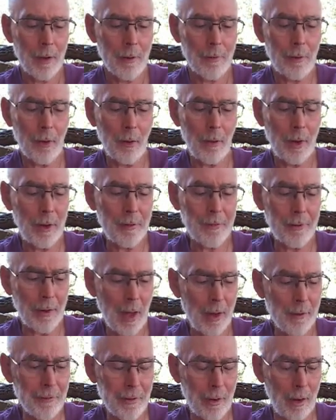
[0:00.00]
So he
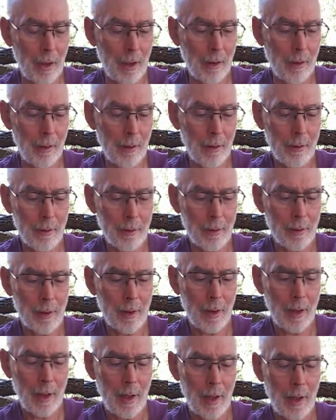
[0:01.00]
says here
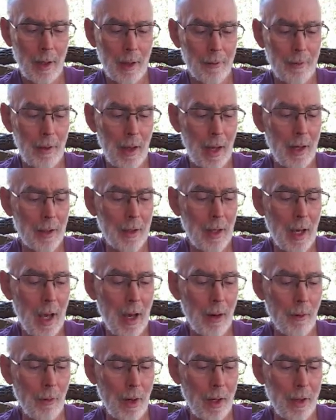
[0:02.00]
that
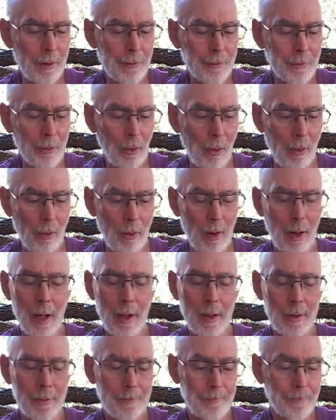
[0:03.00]
Yahweh's
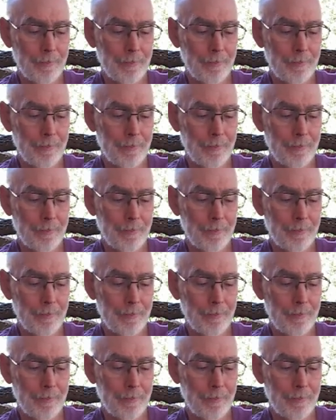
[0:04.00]
Torah